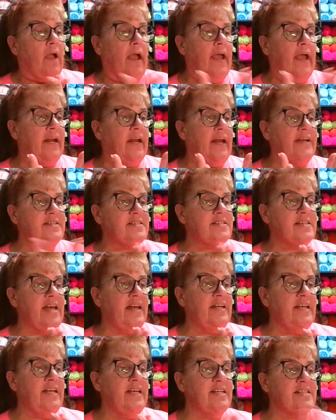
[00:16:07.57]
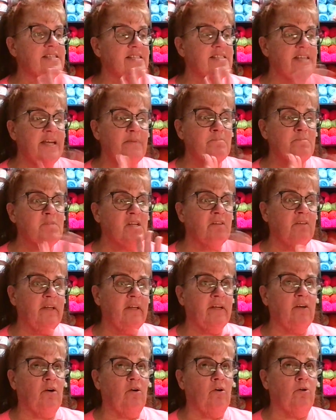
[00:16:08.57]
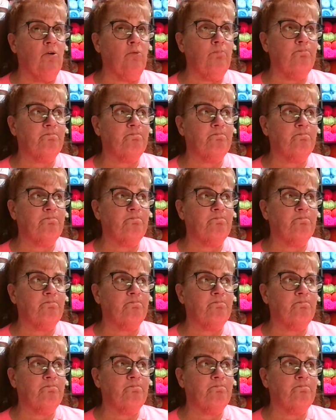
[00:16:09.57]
and I said he seemed a little